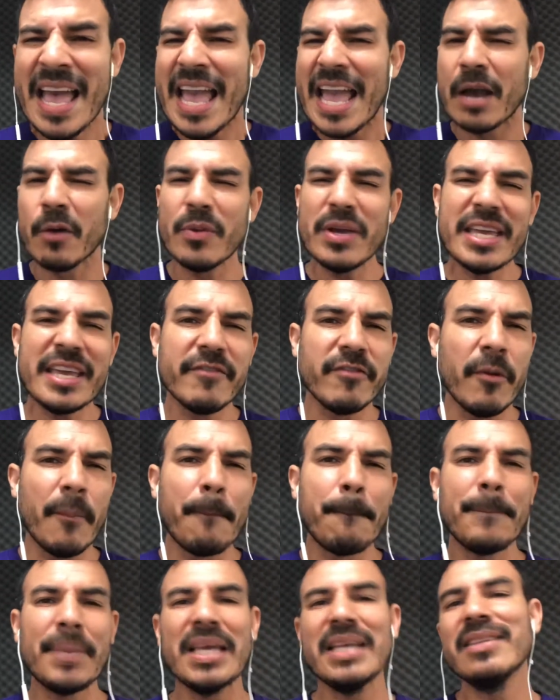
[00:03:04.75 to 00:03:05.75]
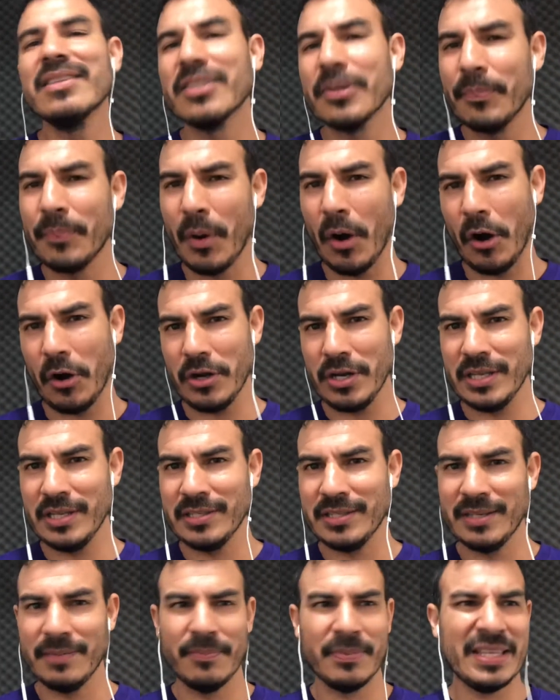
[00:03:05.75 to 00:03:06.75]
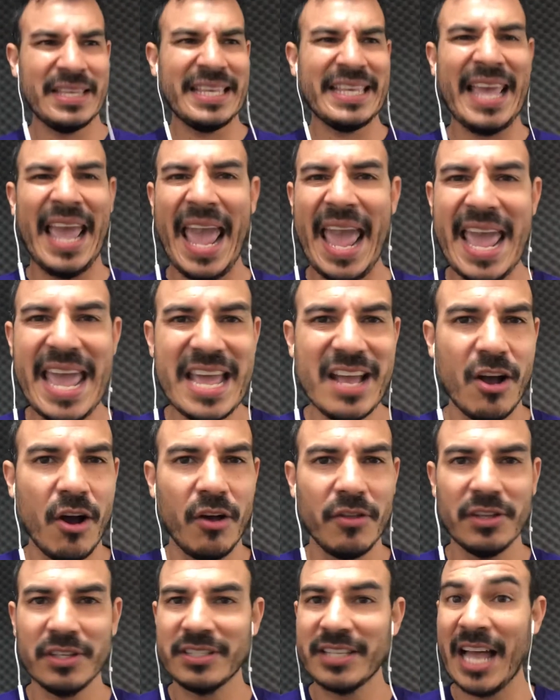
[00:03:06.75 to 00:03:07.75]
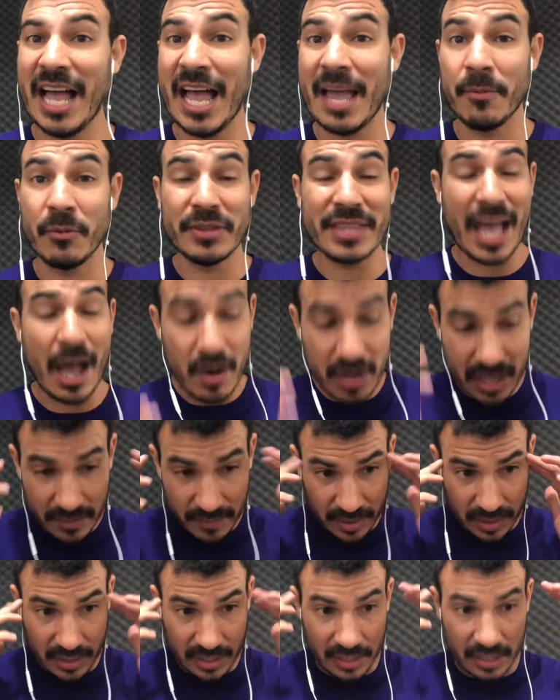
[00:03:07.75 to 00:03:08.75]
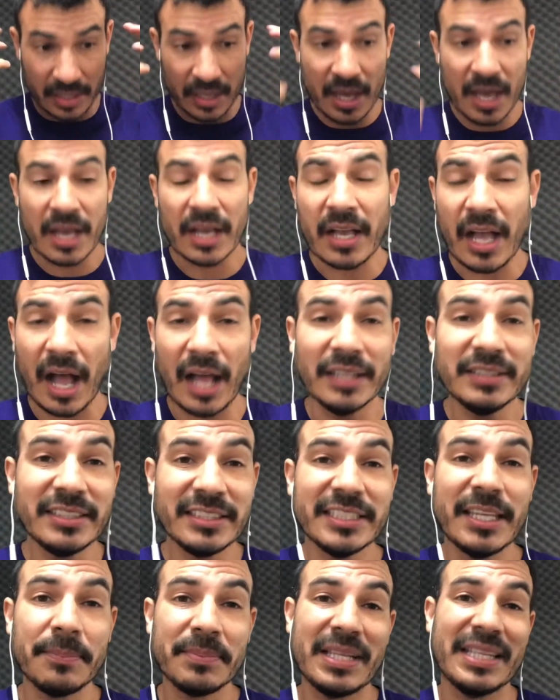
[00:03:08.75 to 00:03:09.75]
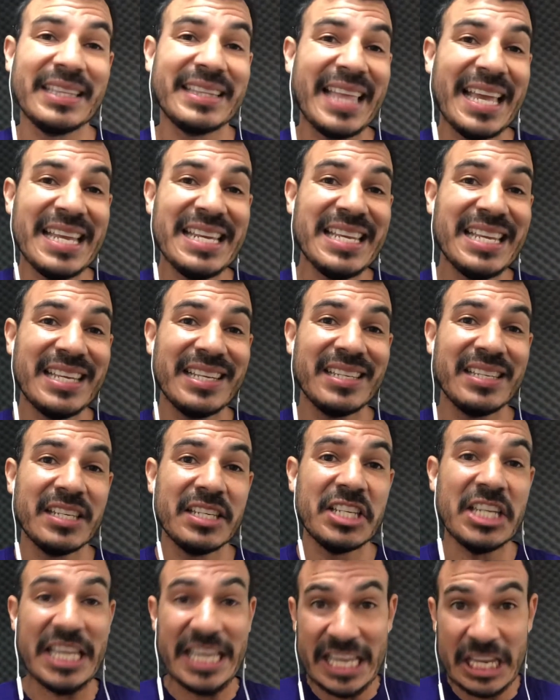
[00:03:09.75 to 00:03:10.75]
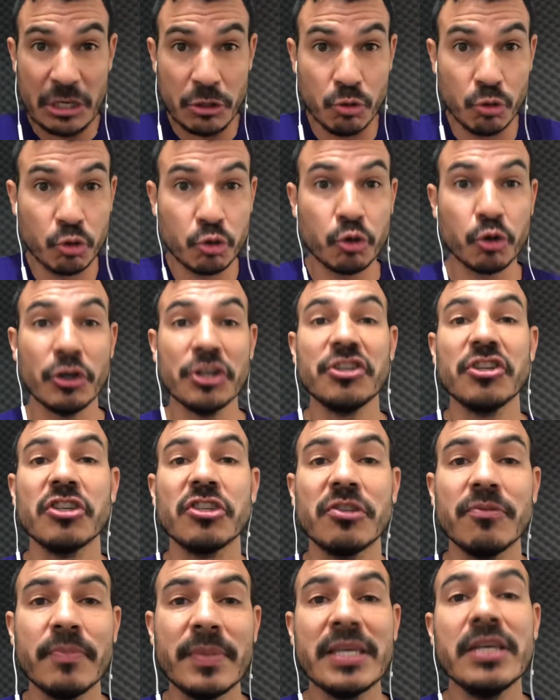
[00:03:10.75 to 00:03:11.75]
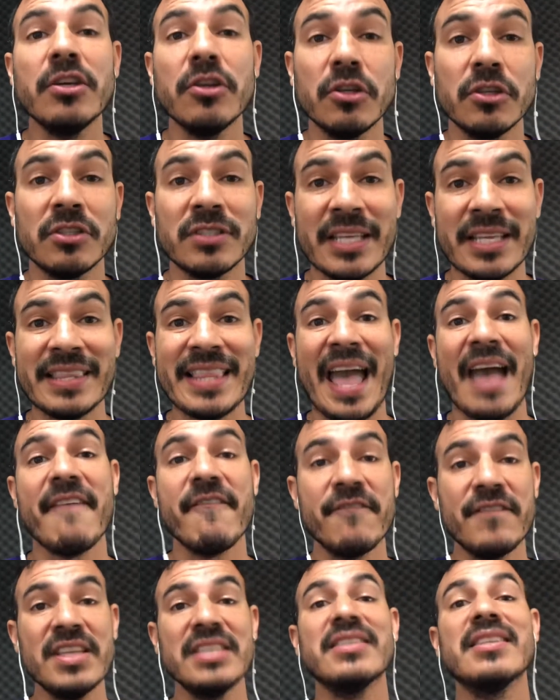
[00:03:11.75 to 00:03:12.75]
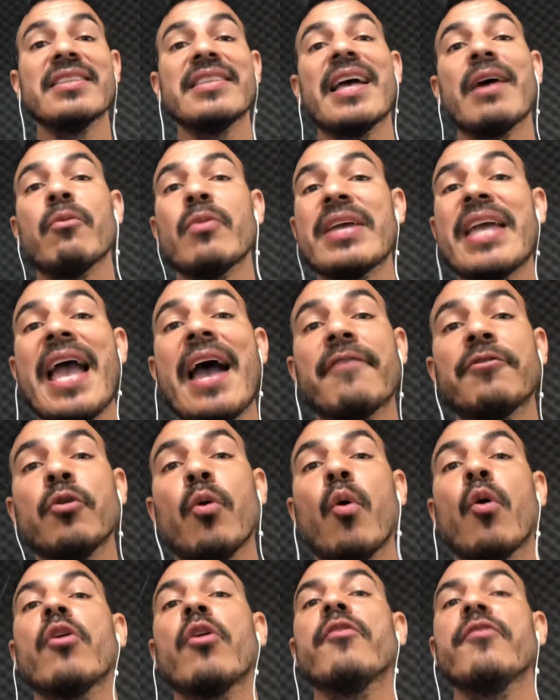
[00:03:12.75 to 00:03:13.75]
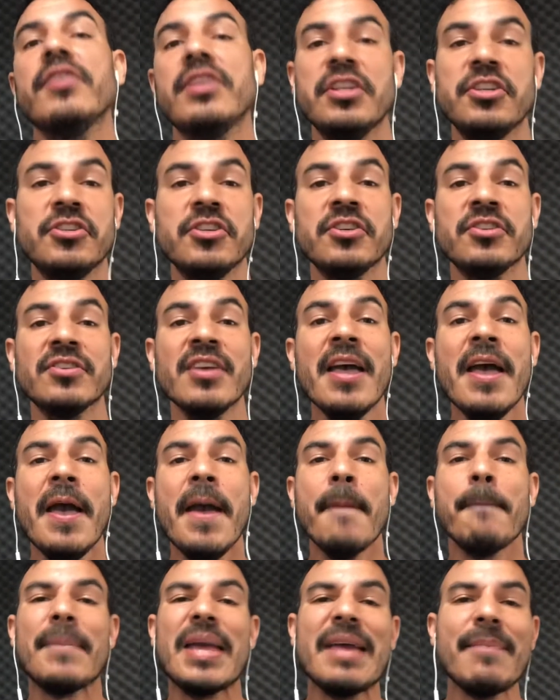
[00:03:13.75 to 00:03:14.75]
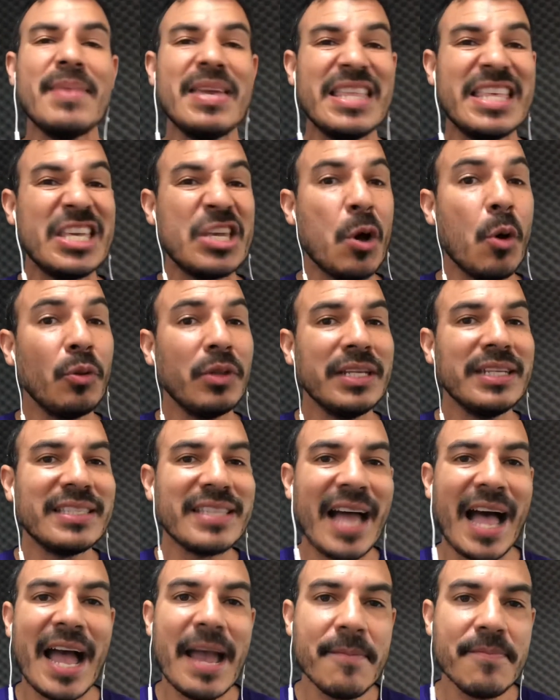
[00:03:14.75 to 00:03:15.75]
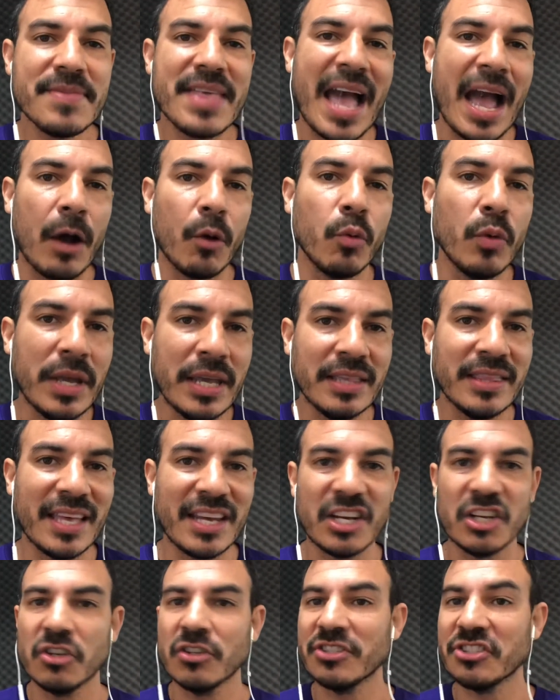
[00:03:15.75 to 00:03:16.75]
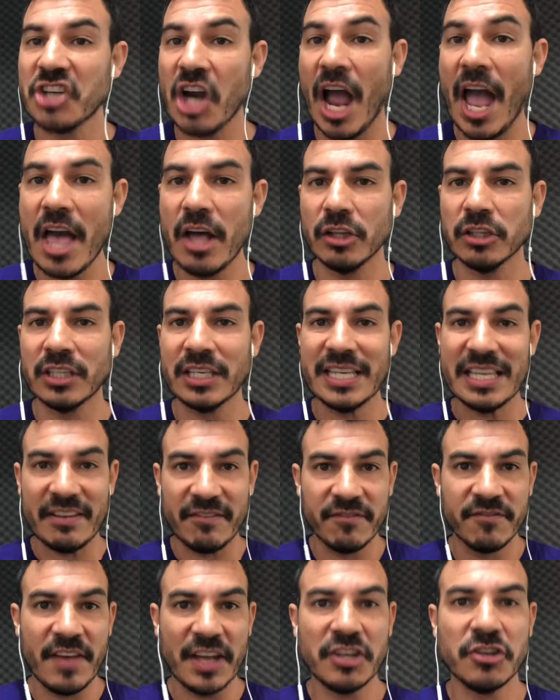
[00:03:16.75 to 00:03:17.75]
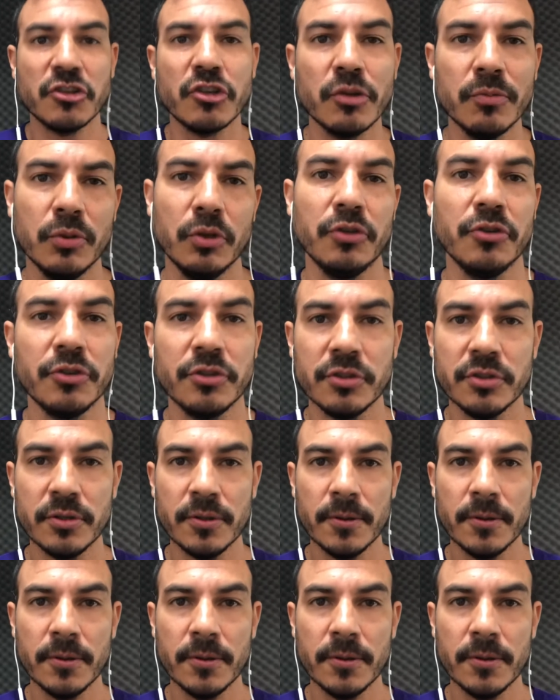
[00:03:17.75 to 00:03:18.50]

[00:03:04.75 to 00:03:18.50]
And we give them pizza parties and cake all the time without even the concept that they need to eat nutritious meals, and that visit that we have to orphanages may be the only time that week that a child can eat vegetables.